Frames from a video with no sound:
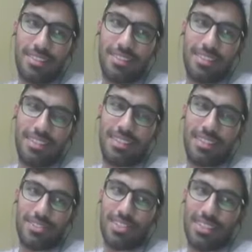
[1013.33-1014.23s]
the
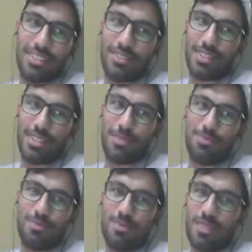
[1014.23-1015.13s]
intention is. Okay.
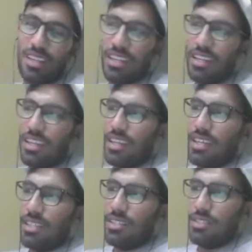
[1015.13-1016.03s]

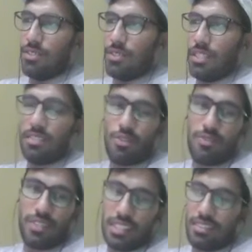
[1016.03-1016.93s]
So that's how
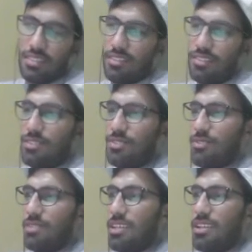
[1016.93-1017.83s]
we test it.
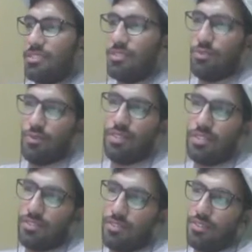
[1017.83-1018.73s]
So there are two
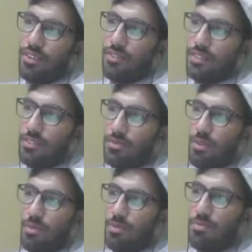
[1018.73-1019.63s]
ways of solving this
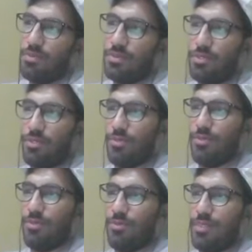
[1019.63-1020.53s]
problem.
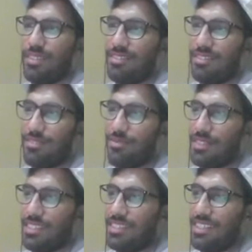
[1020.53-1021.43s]
So one
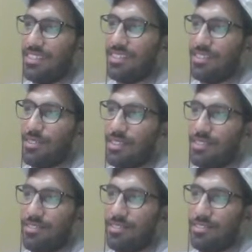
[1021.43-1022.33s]
we say is,
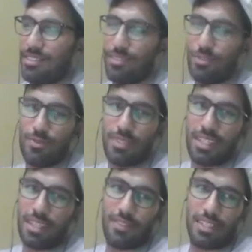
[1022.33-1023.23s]
okay, these two
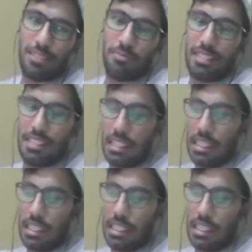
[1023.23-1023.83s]
data we keep it in a